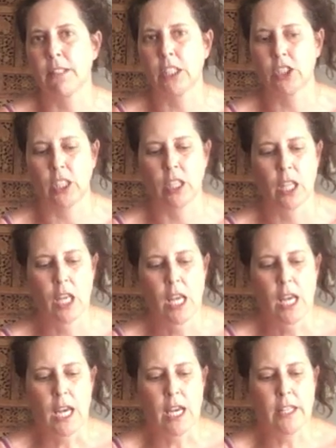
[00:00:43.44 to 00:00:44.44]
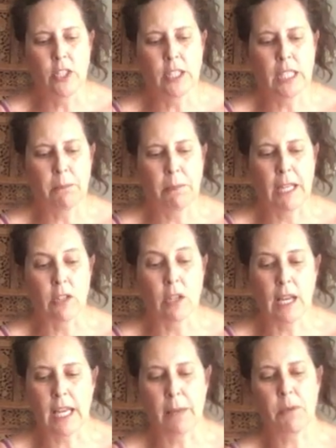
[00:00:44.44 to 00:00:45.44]
fascia, and then you get pain. So
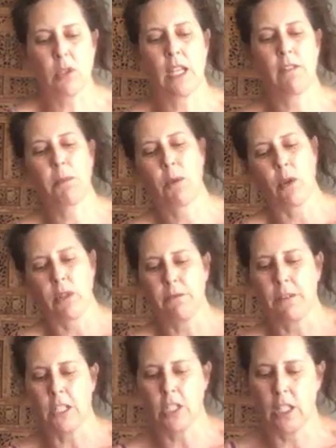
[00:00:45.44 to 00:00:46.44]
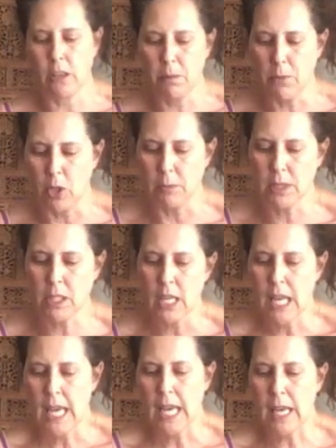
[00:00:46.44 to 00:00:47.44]
I happen to have a plantar fascia at the moment,
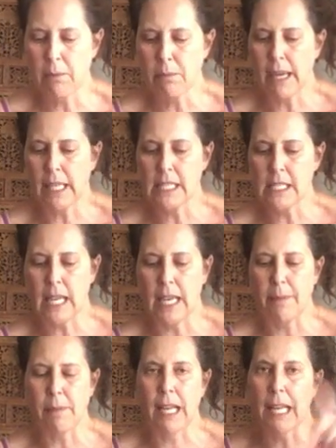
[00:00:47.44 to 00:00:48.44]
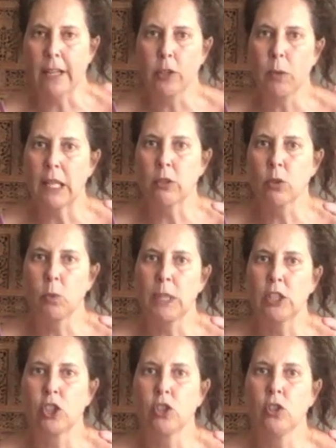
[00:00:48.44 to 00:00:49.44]
and mine is, I like to wear little
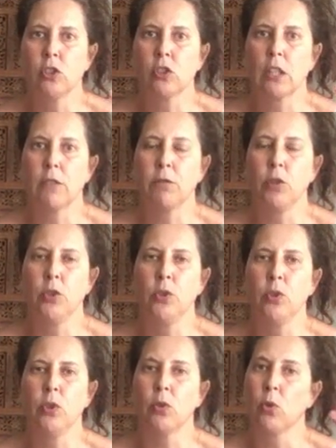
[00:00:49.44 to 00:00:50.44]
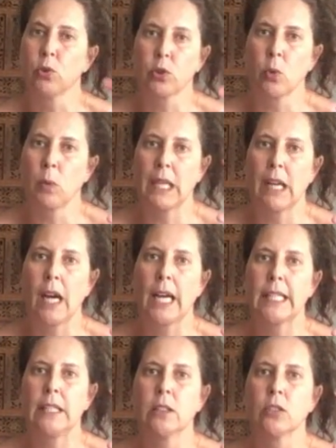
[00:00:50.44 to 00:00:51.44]
wedge shoes. So if you also wear high
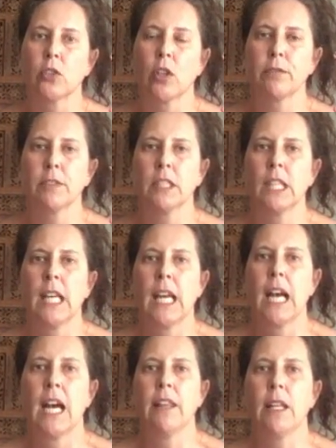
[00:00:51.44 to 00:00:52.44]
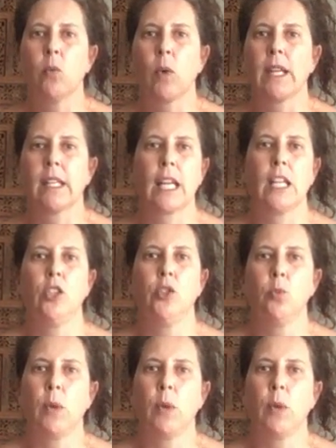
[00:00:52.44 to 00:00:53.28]
heels often, and then one day you